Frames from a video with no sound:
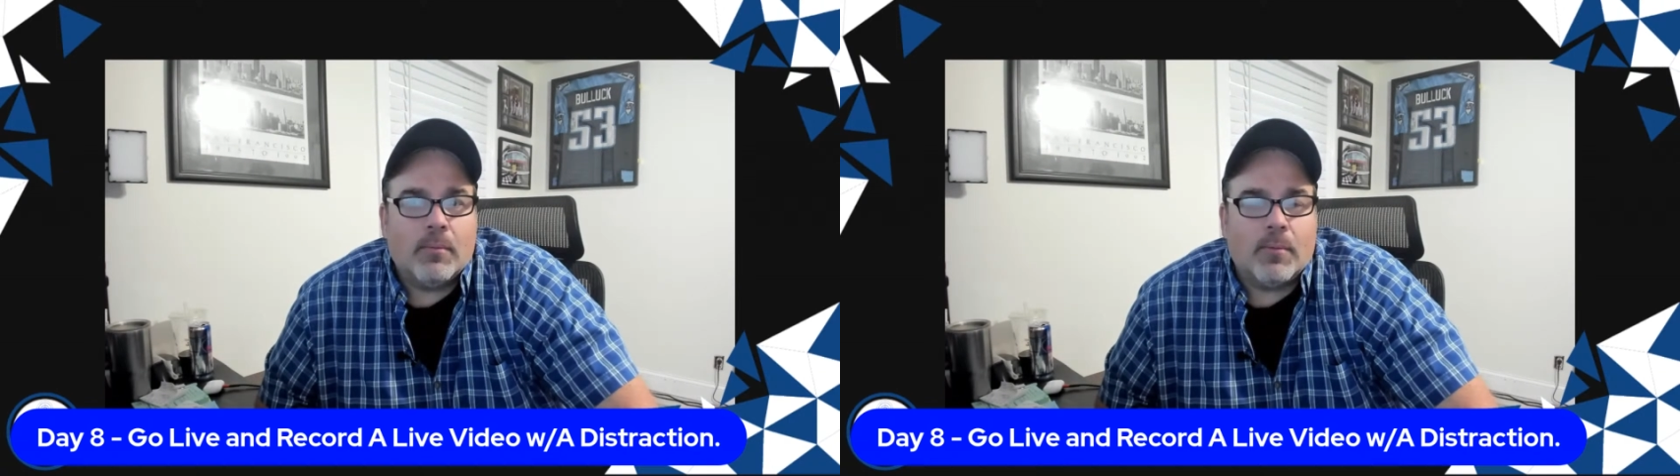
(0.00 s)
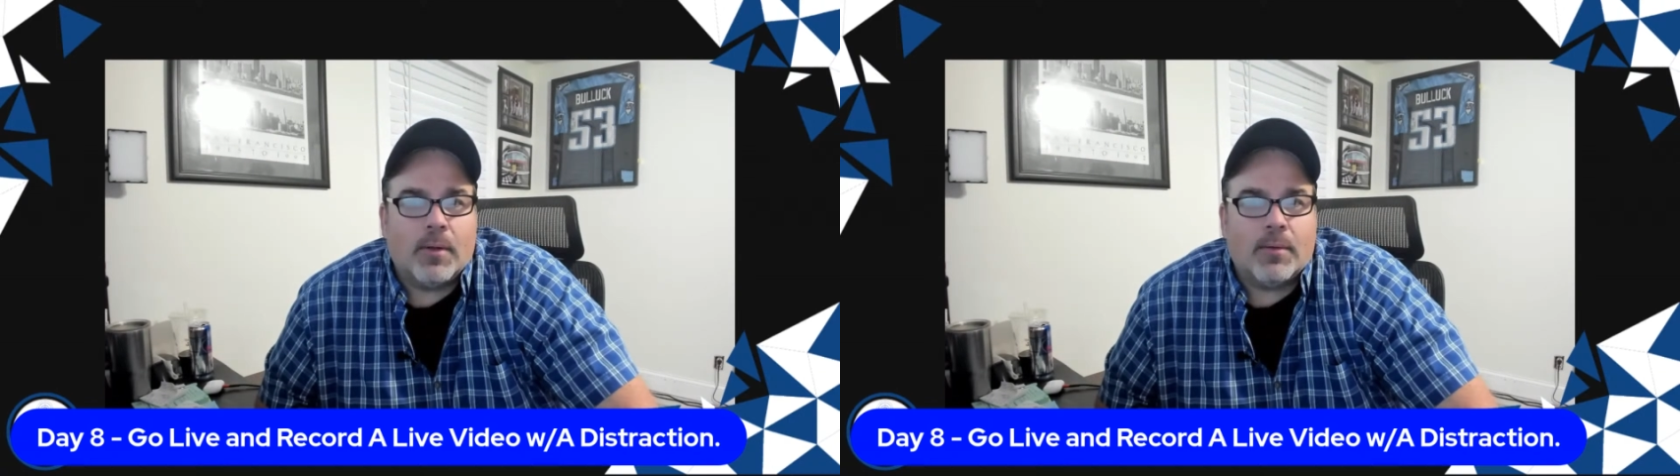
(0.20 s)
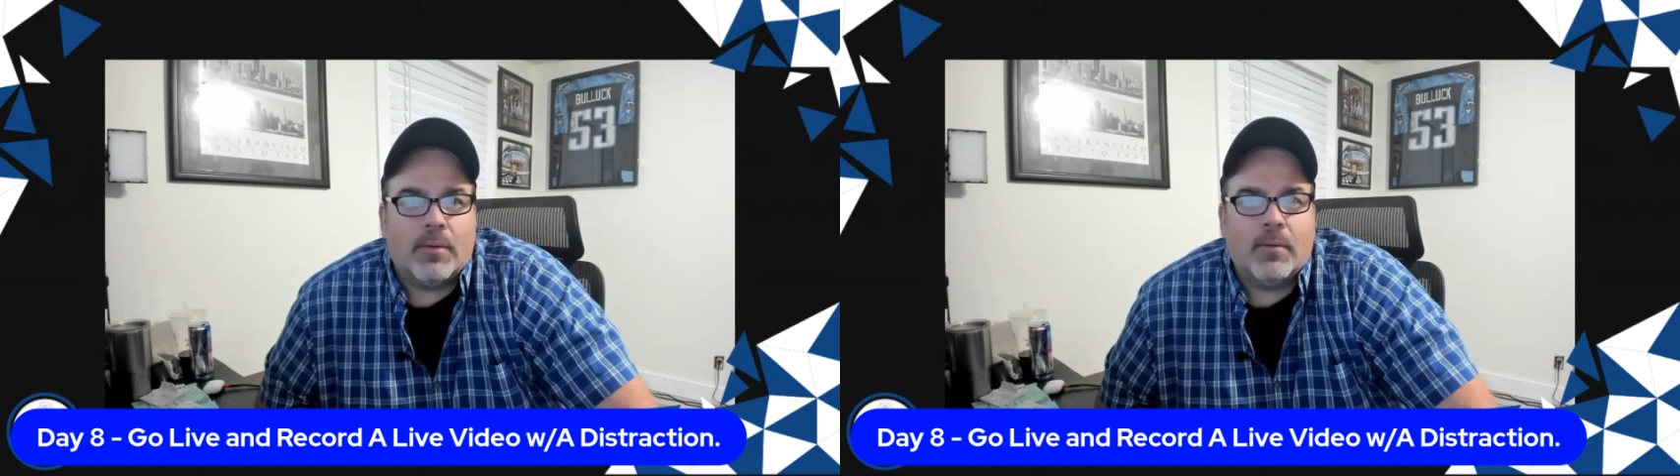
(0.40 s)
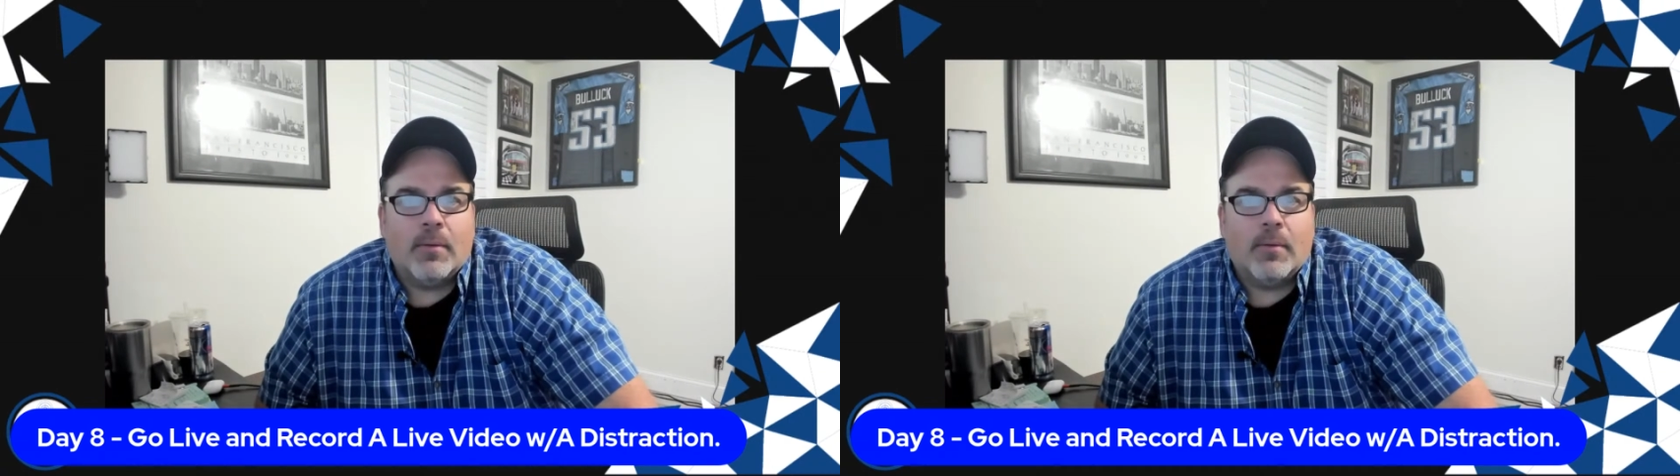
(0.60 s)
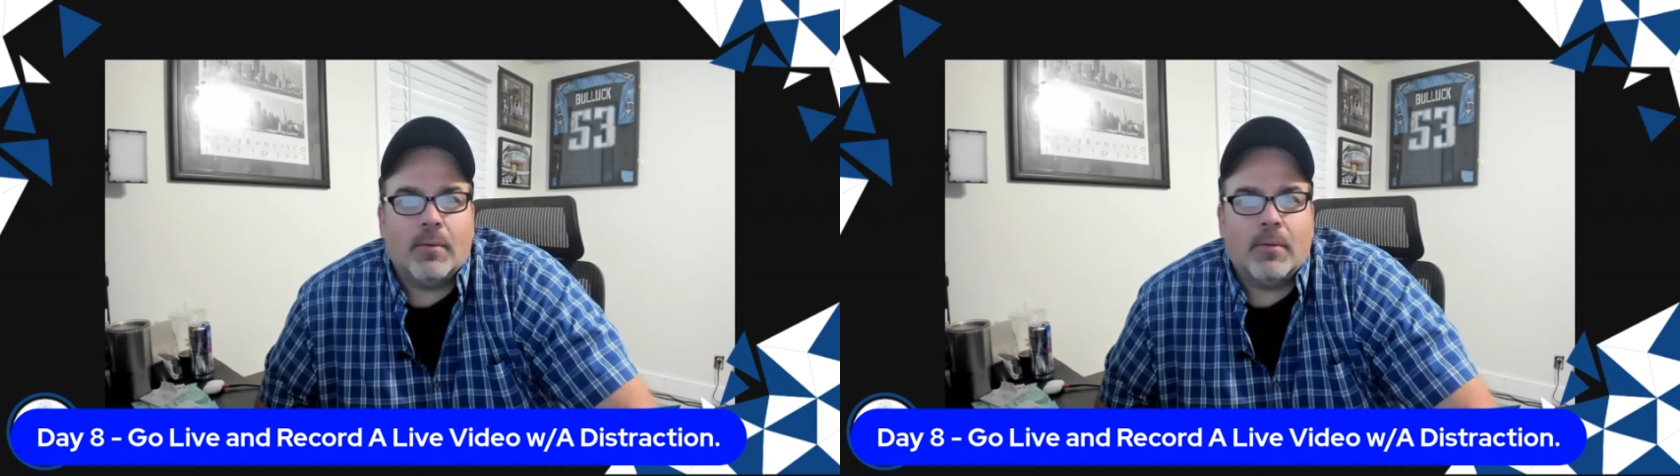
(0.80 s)
with
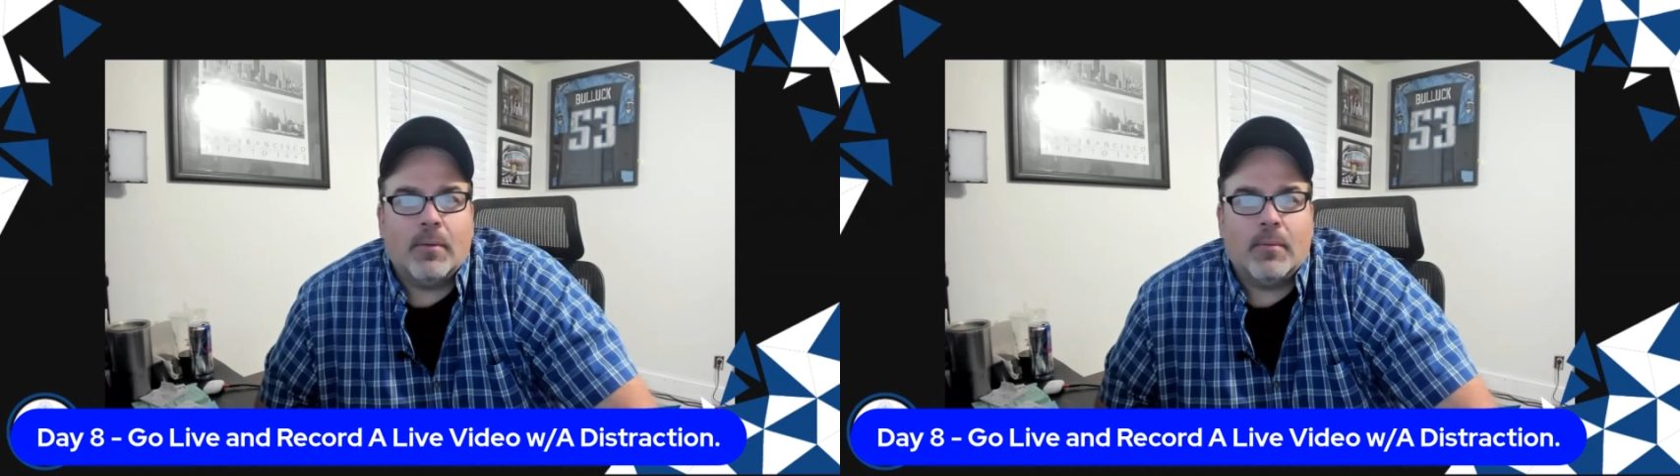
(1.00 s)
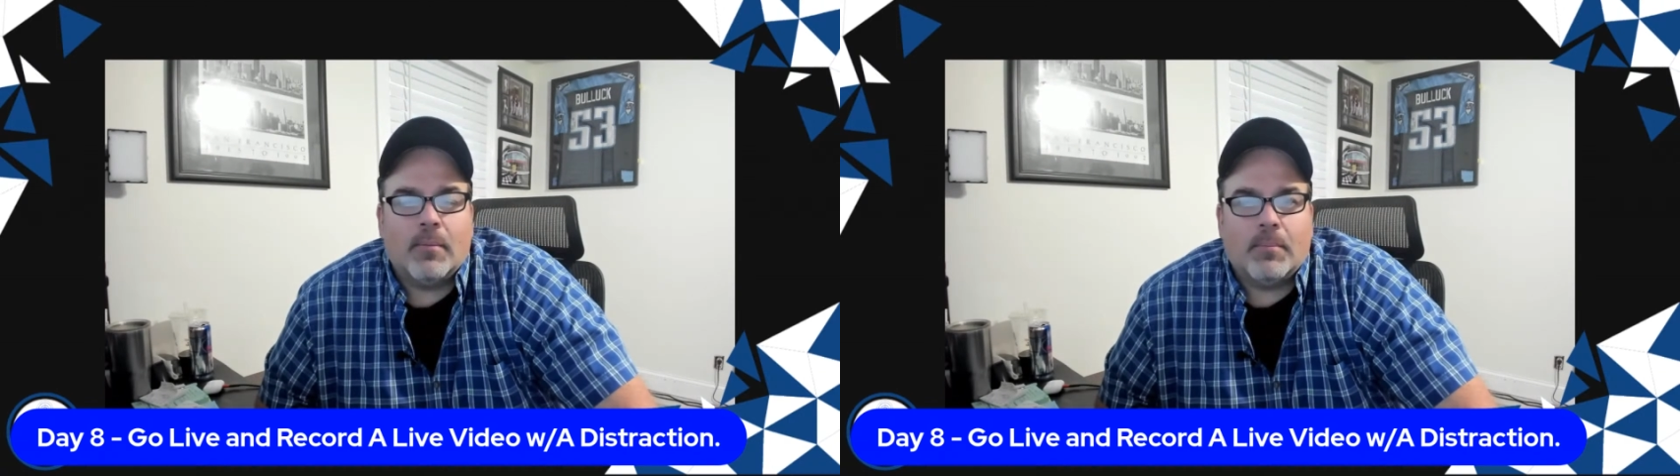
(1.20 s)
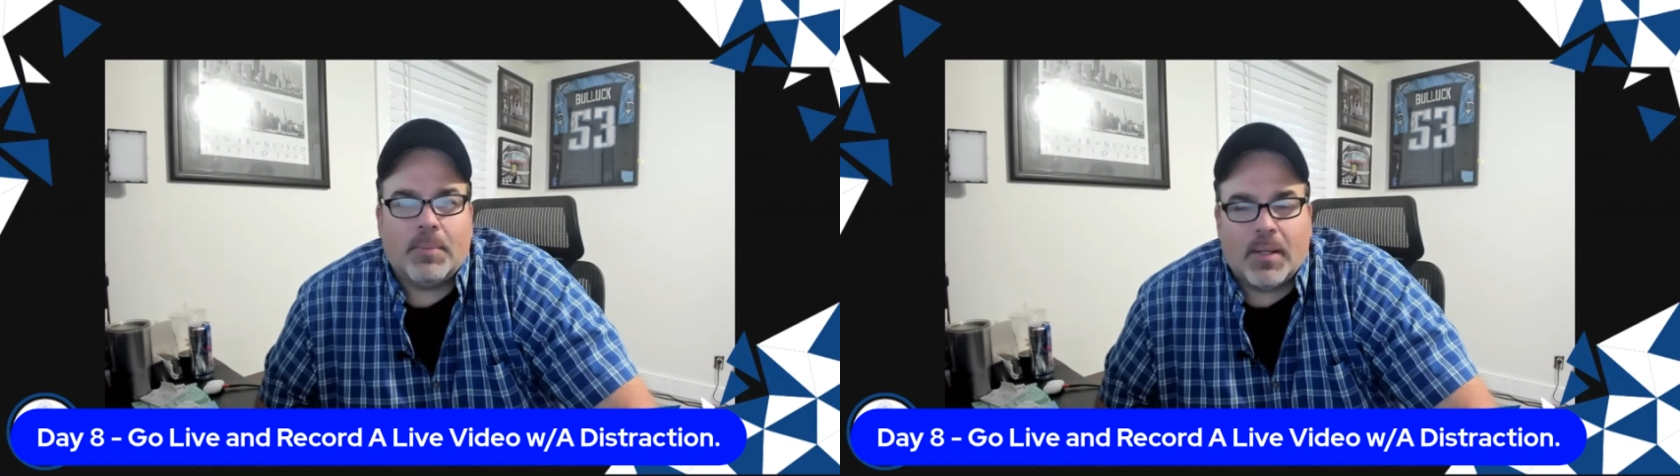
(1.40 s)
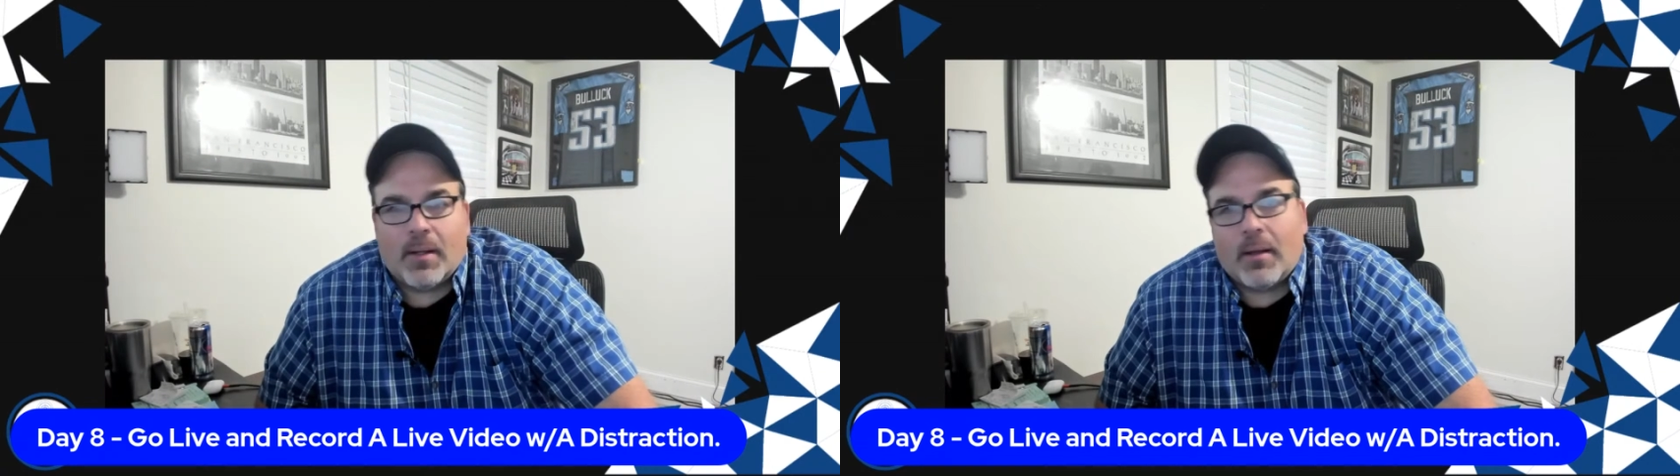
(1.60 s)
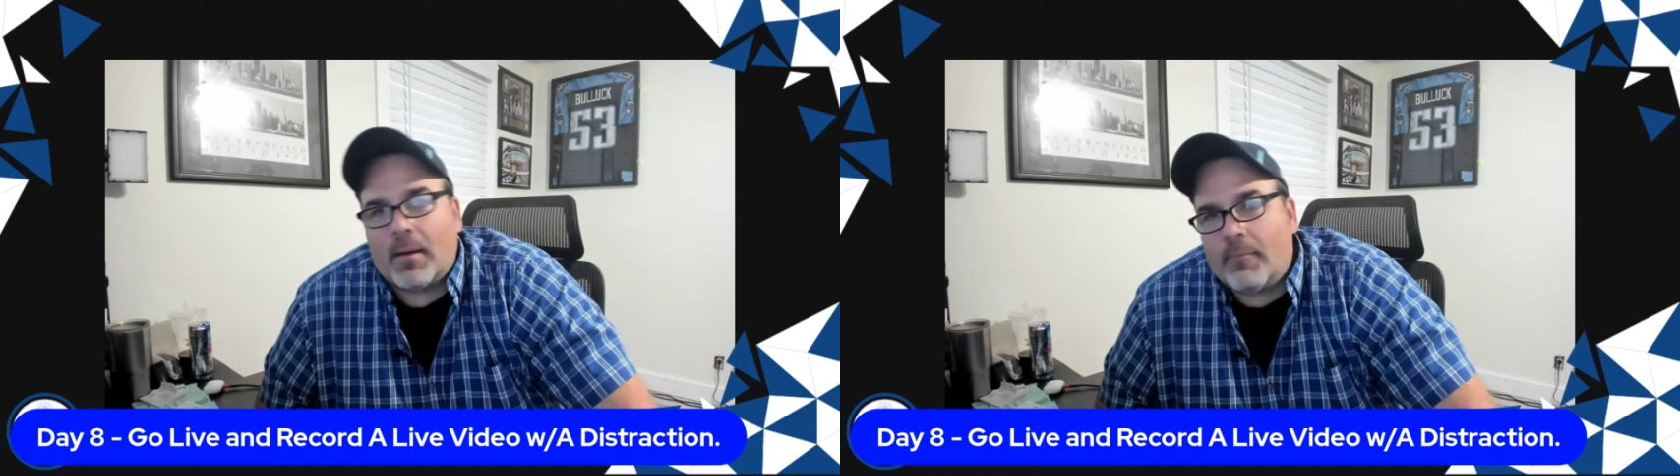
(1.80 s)
being
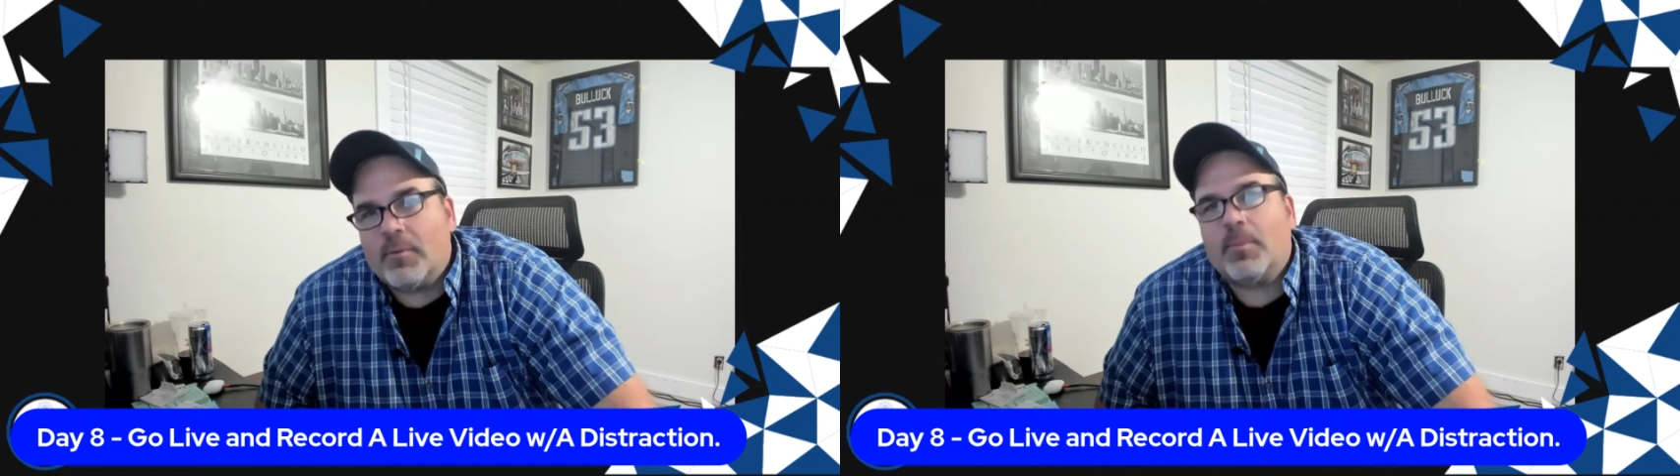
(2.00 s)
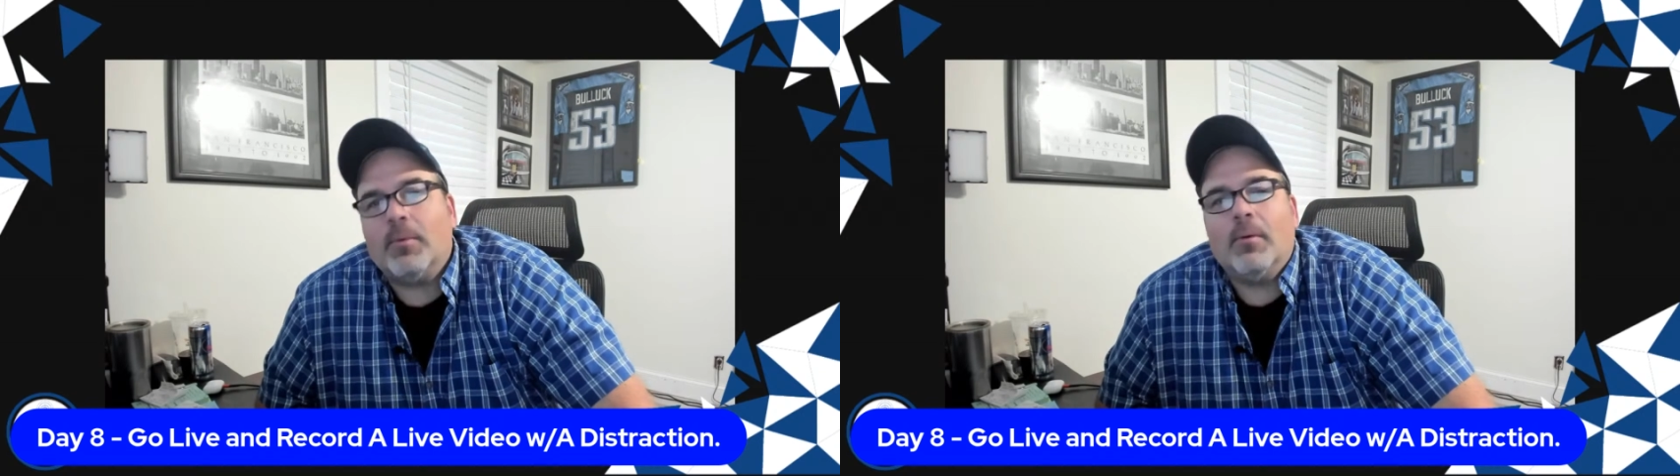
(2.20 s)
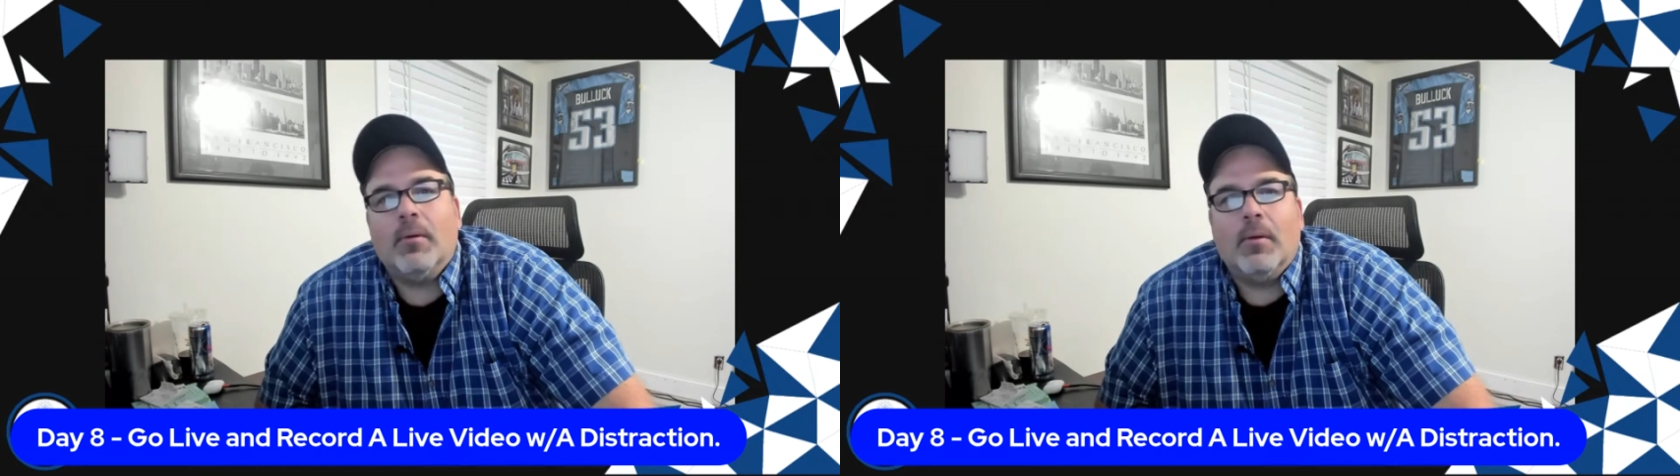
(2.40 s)
uncomfortable,